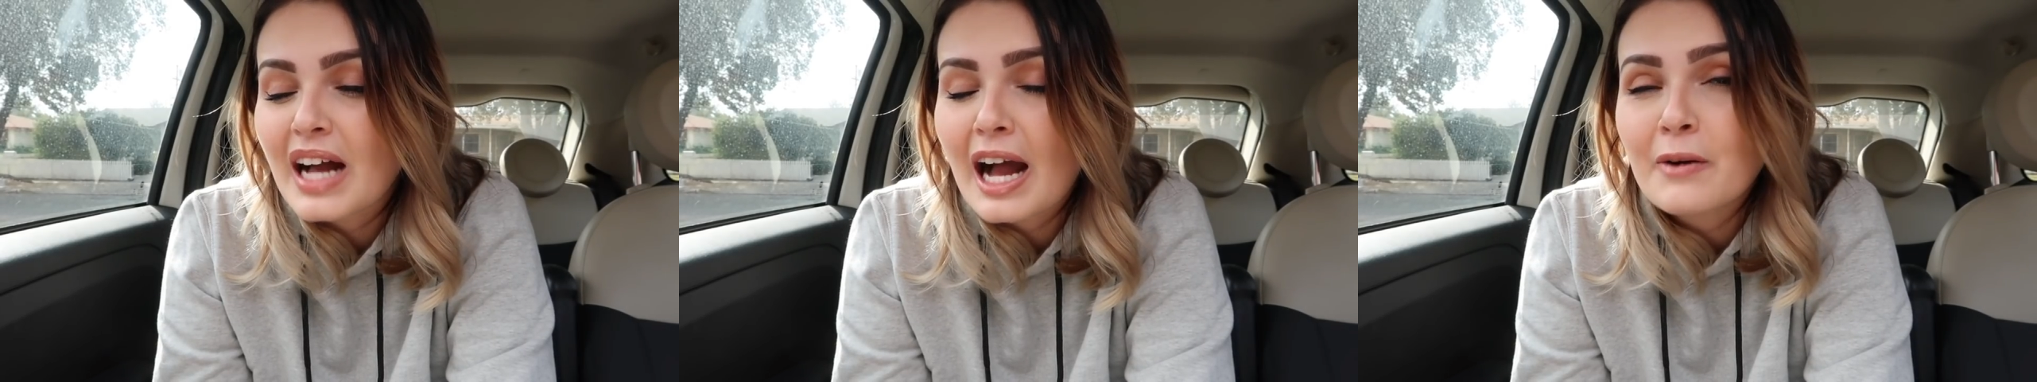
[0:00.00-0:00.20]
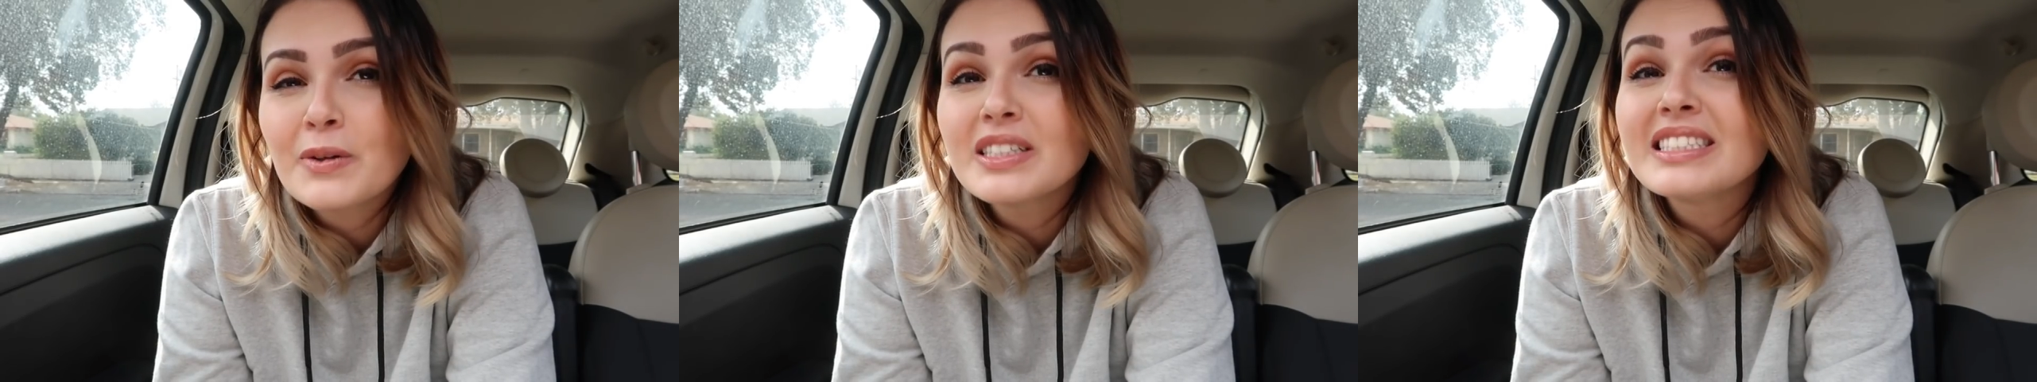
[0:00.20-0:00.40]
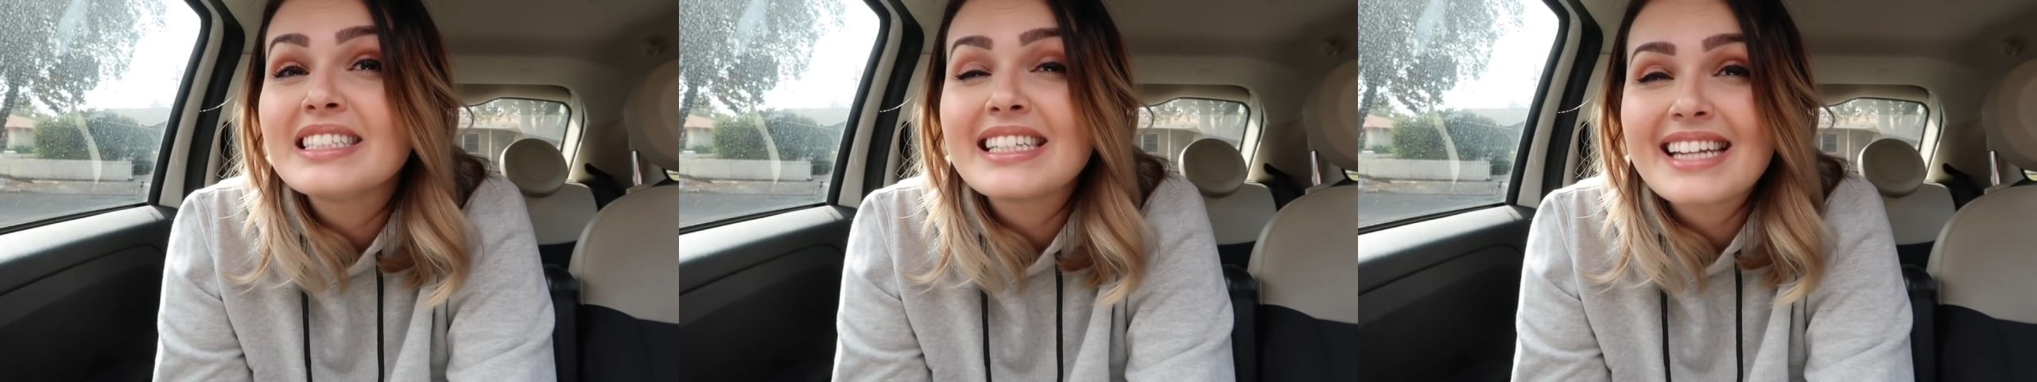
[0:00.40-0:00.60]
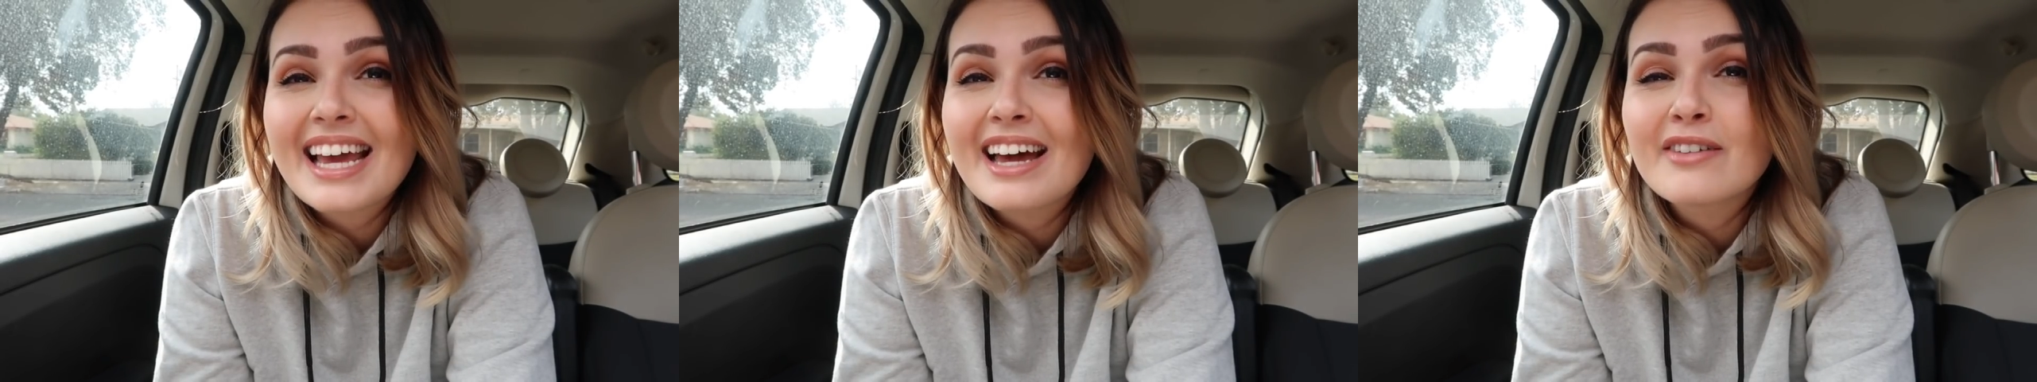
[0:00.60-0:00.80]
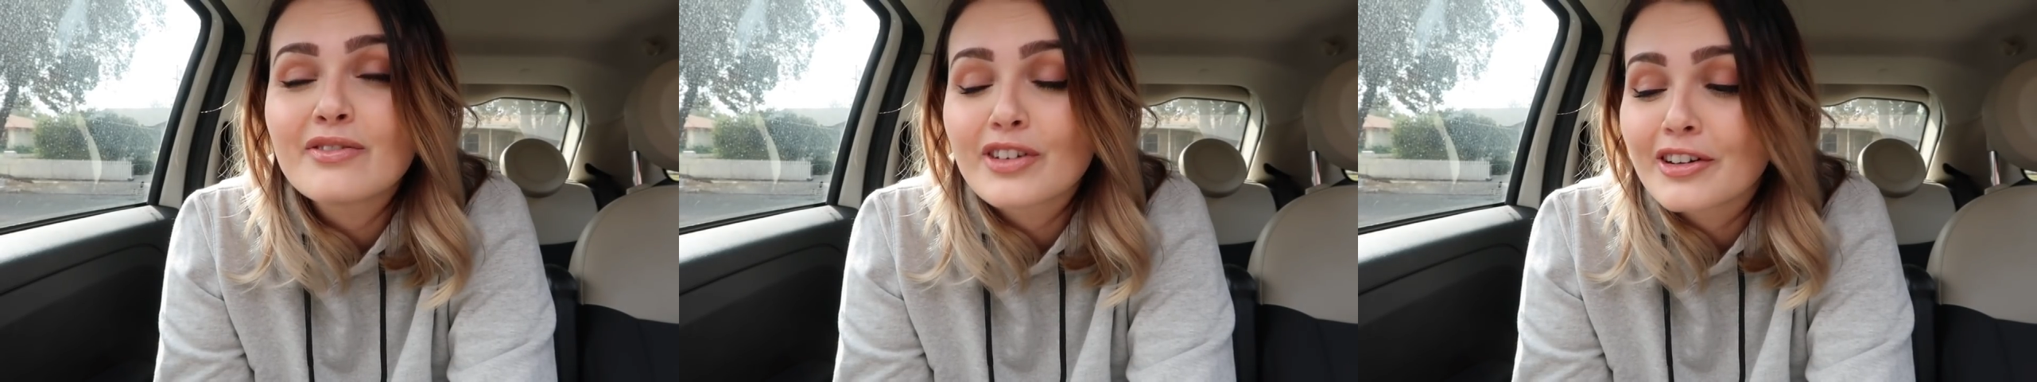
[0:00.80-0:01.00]
I would
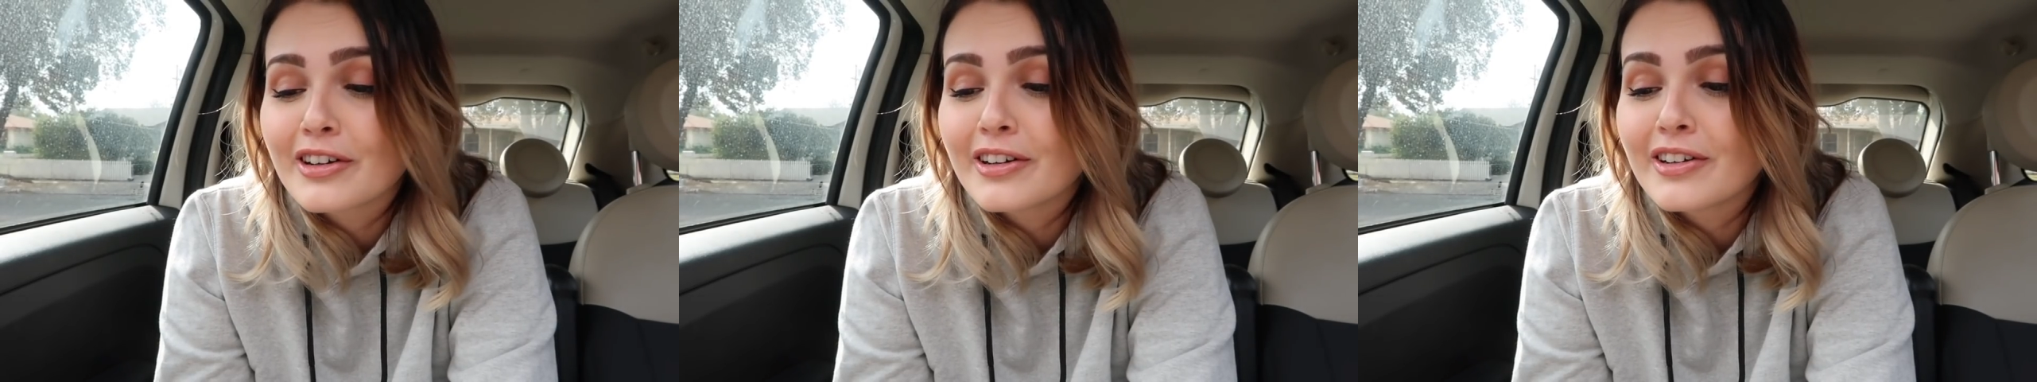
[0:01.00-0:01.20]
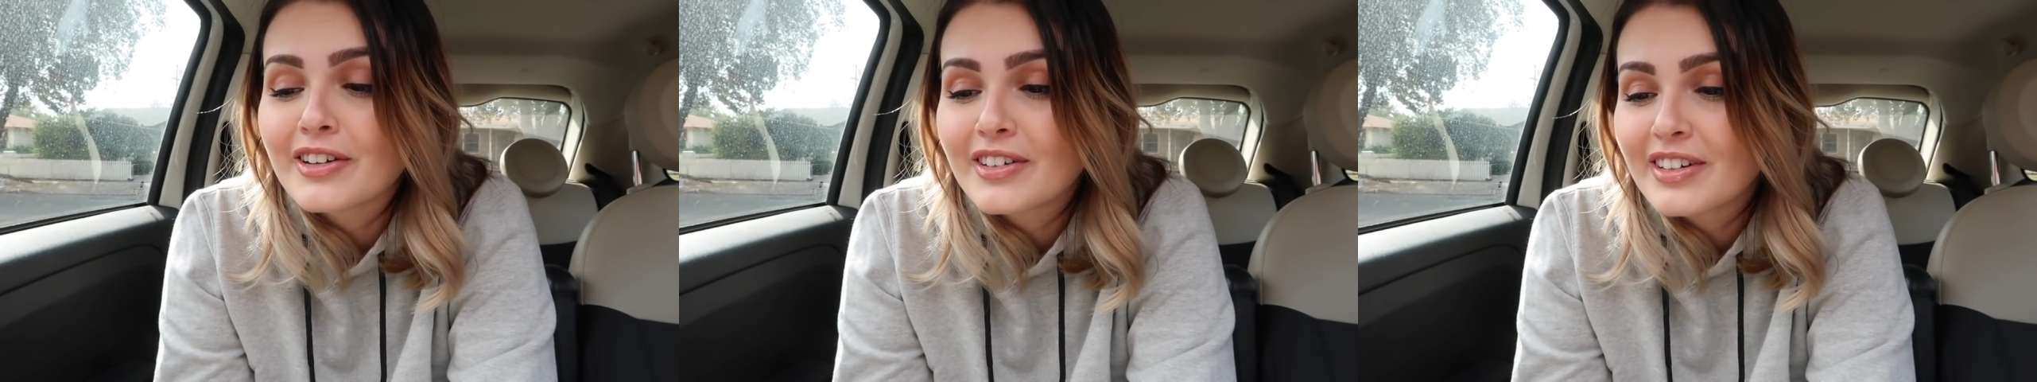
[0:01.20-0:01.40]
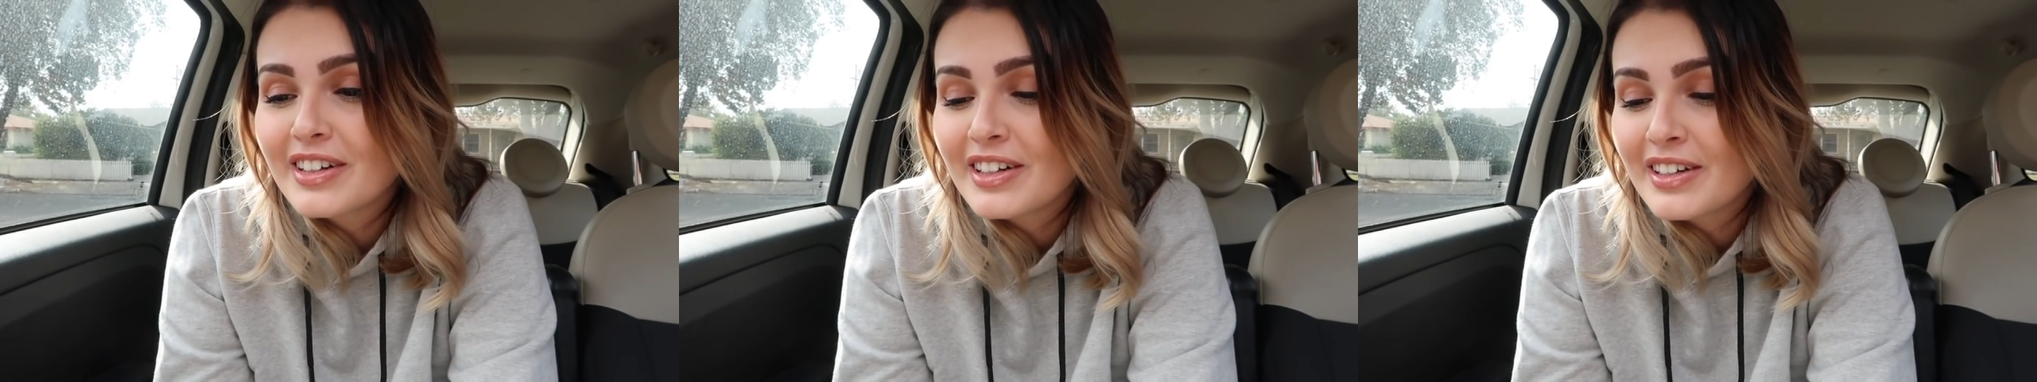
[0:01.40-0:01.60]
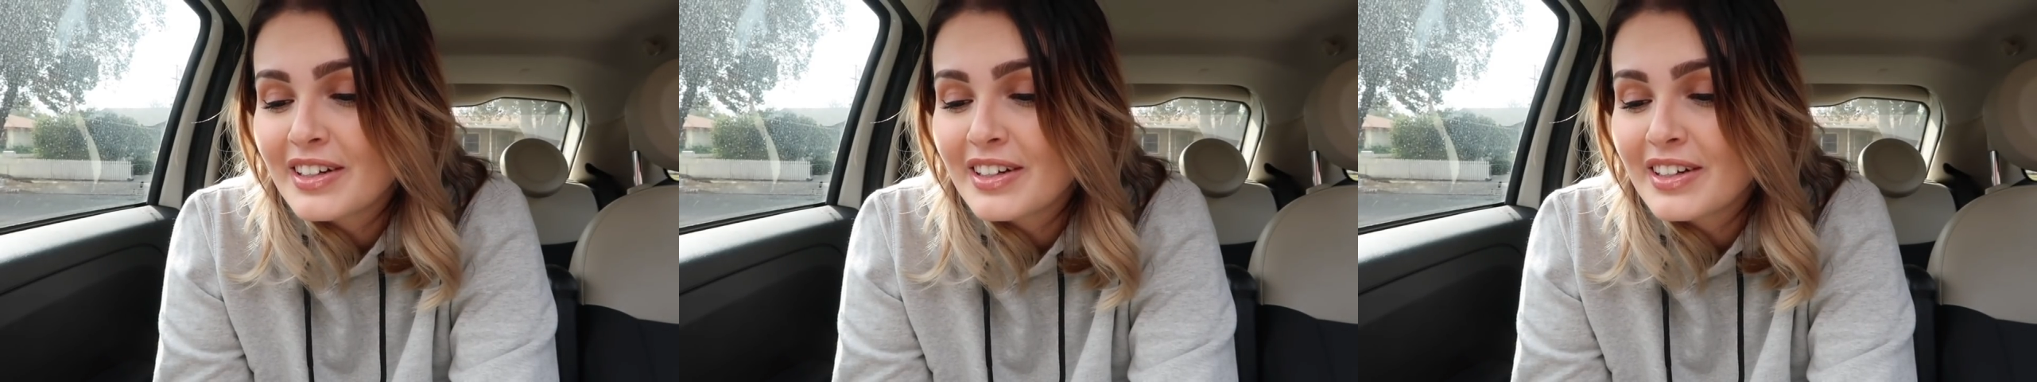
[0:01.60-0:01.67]
never.